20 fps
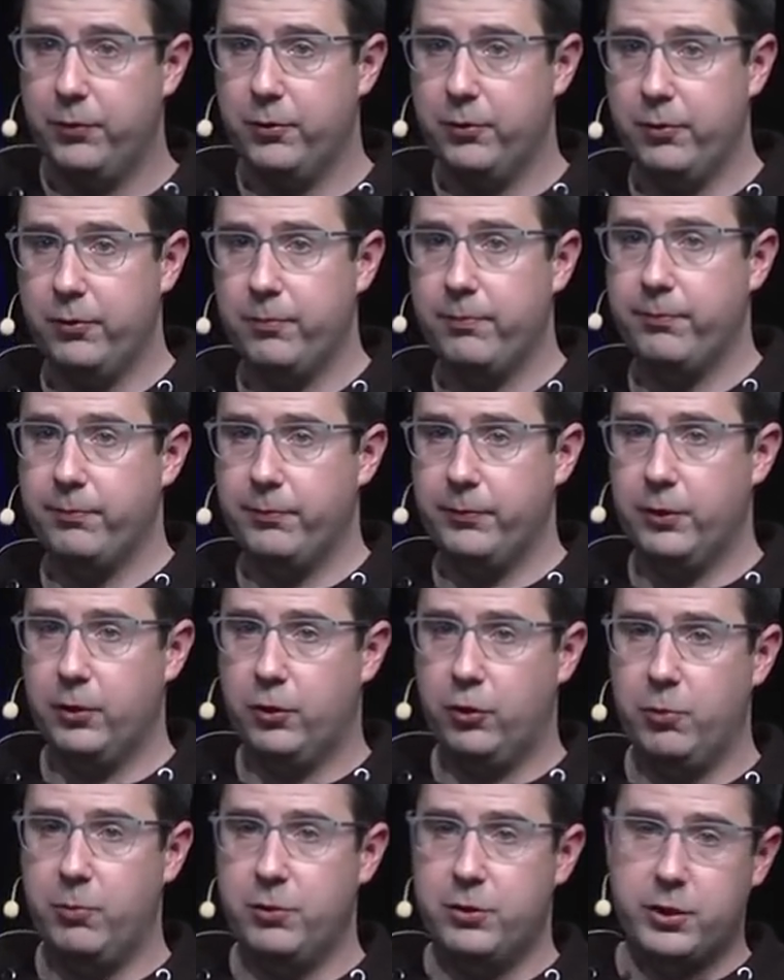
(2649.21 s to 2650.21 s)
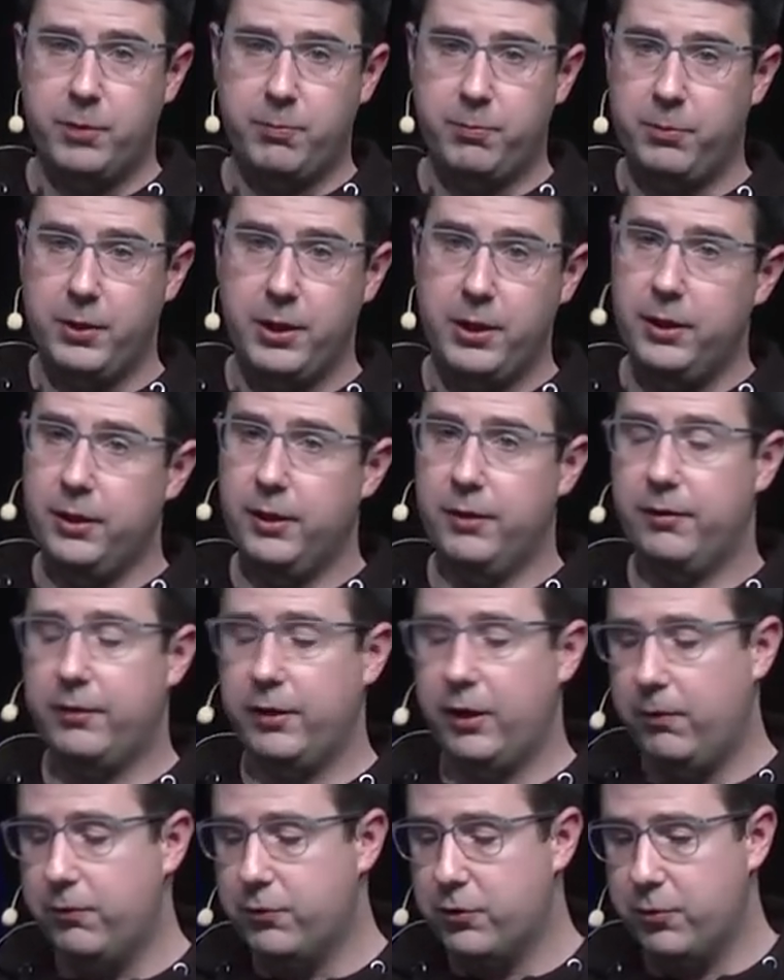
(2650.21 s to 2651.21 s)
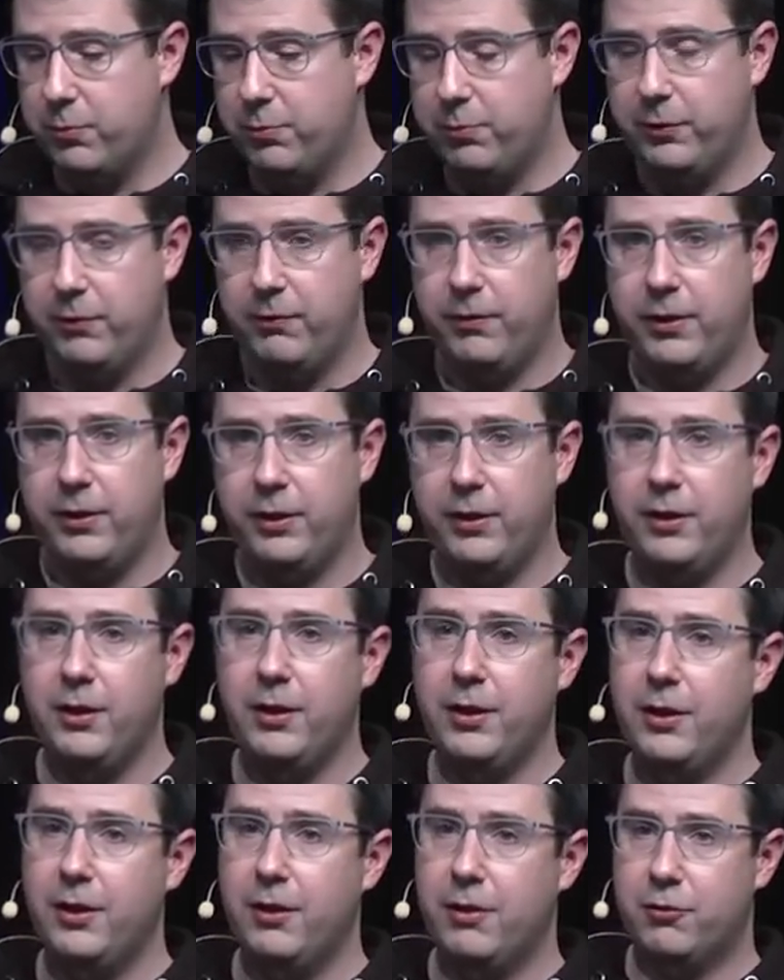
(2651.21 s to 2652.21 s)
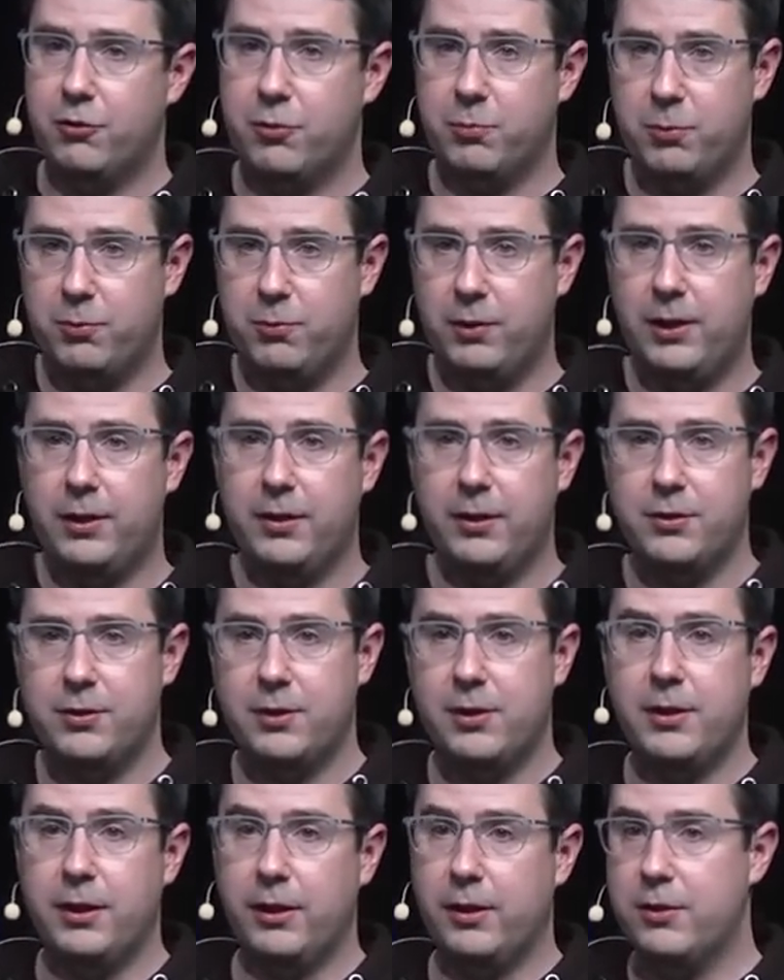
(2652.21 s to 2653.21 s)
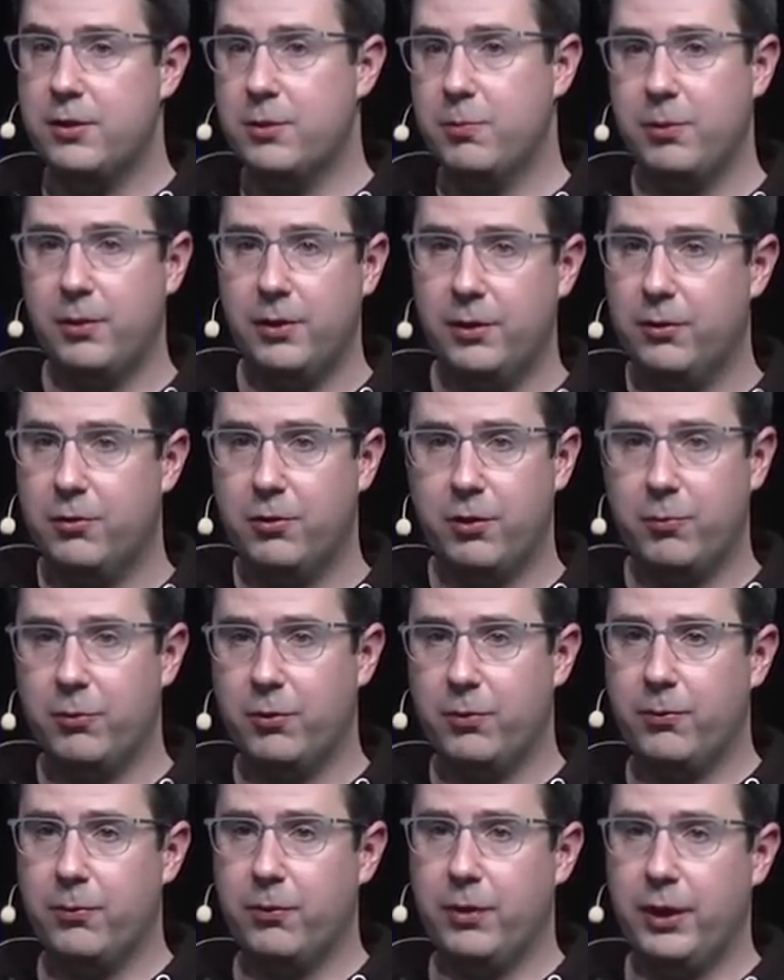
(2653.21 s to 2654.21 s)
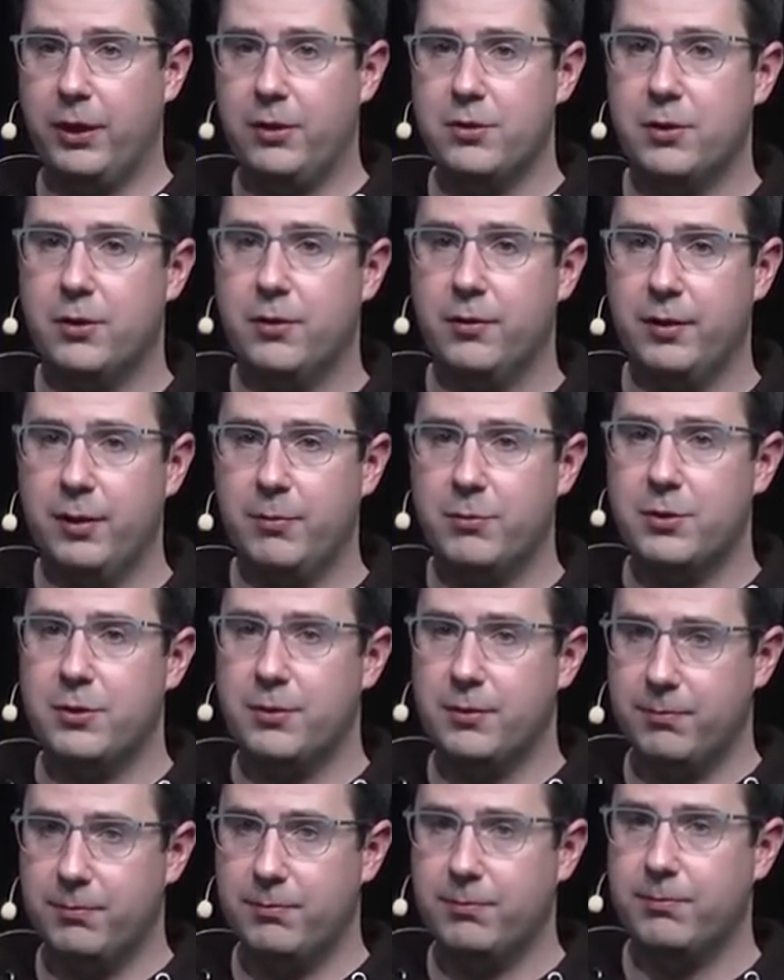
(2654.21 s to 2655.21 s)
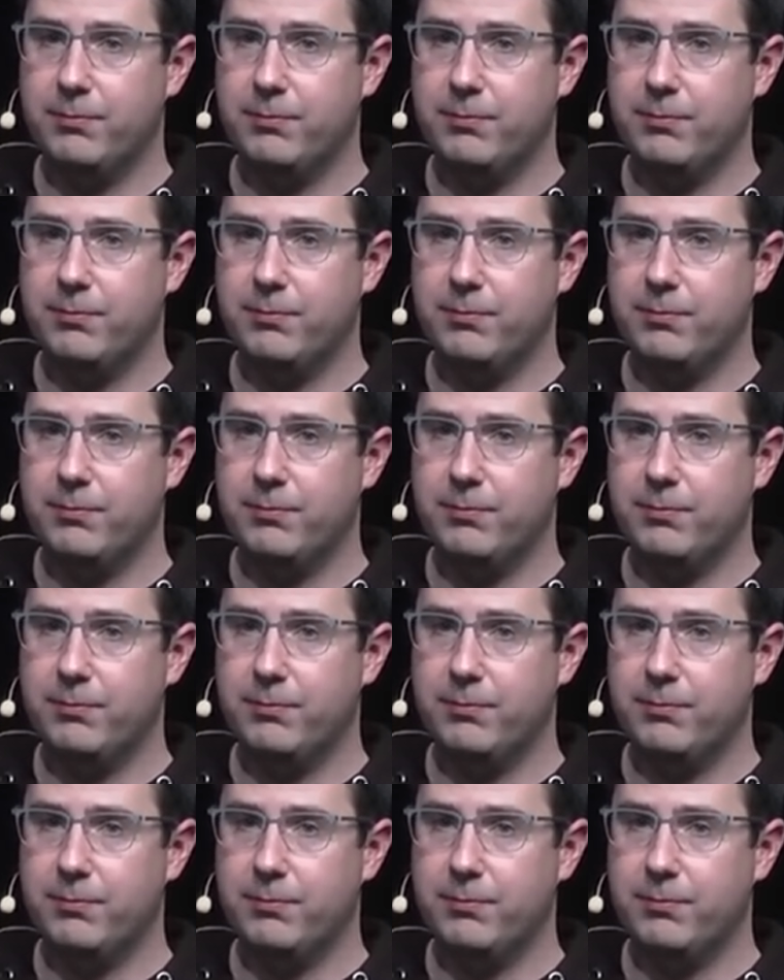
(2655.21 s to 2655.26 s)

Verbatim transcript: So the qubit chip itself should be very, should be really neg negligible in terms of energy consumption.